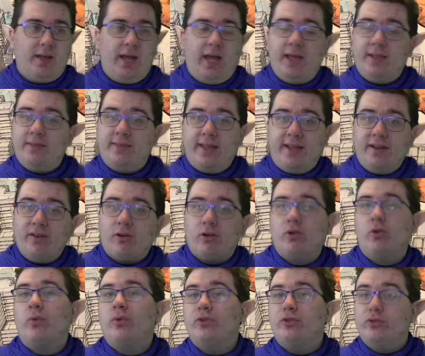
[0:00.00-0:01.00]
and they are
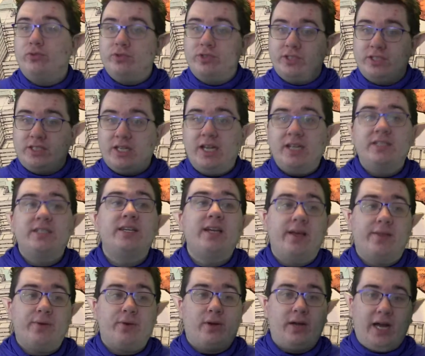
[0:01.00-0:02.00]
going to stand
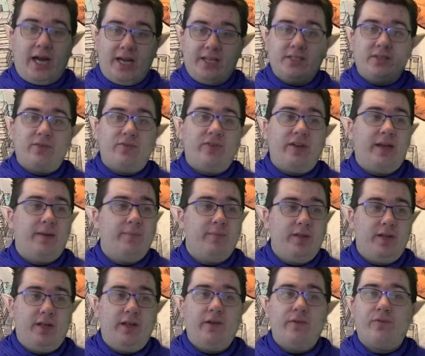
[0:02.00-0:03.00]
together as a
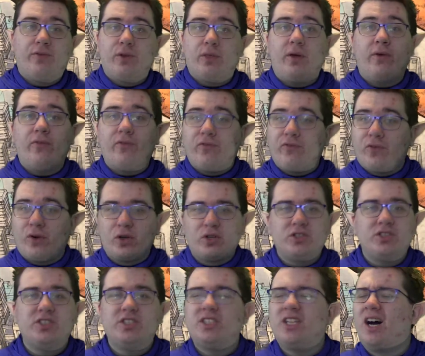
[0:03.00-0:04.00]
family for the
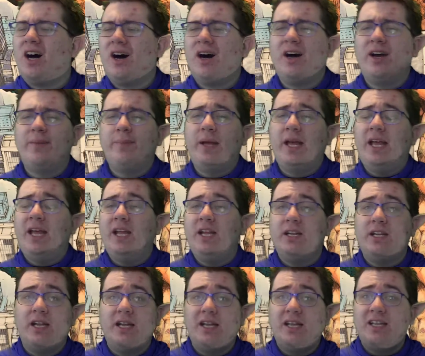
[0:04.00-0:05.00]
first time
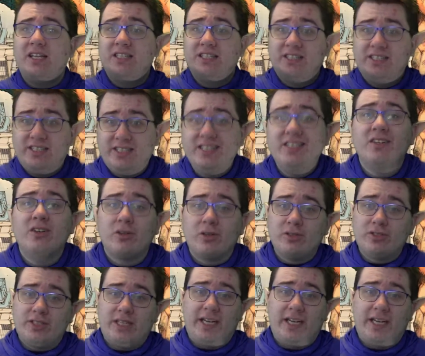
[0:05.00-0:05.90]
in years.